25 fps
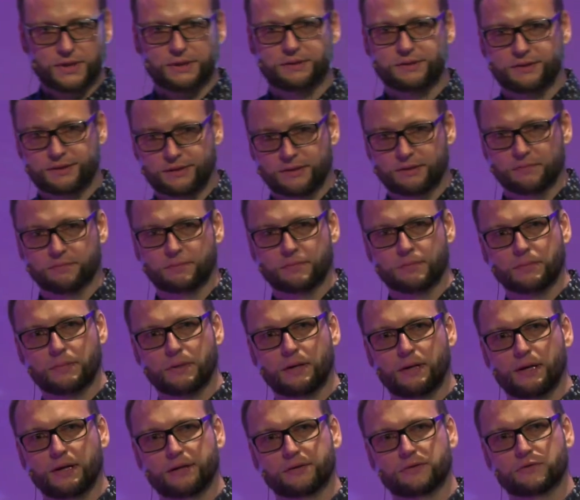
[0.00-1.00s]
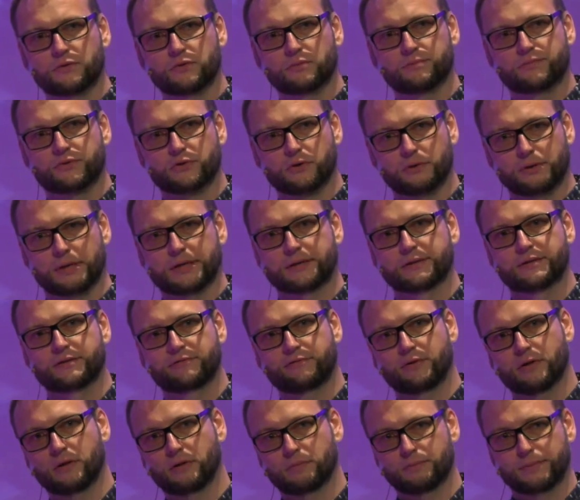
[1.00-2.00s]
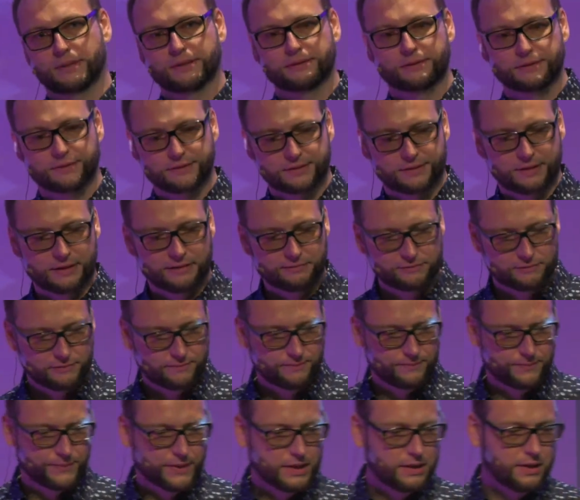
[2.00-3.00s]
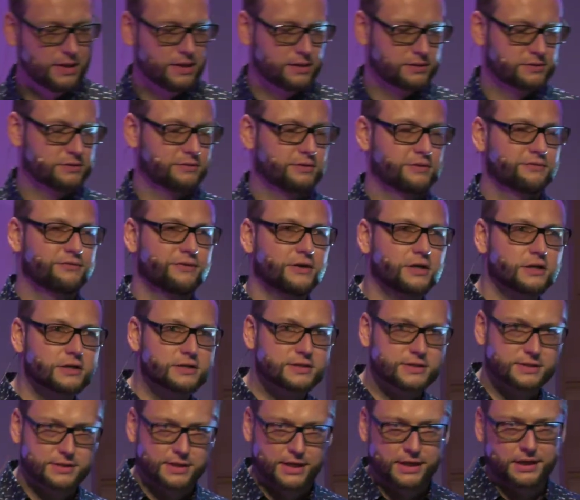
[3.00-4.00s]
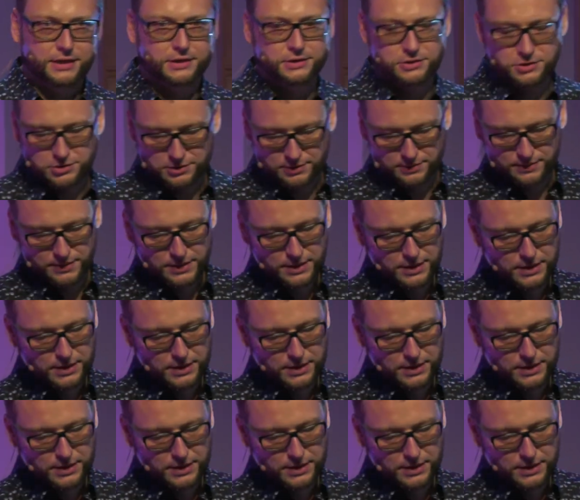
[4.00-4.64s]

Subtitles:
the team and to product development itself. So the first stage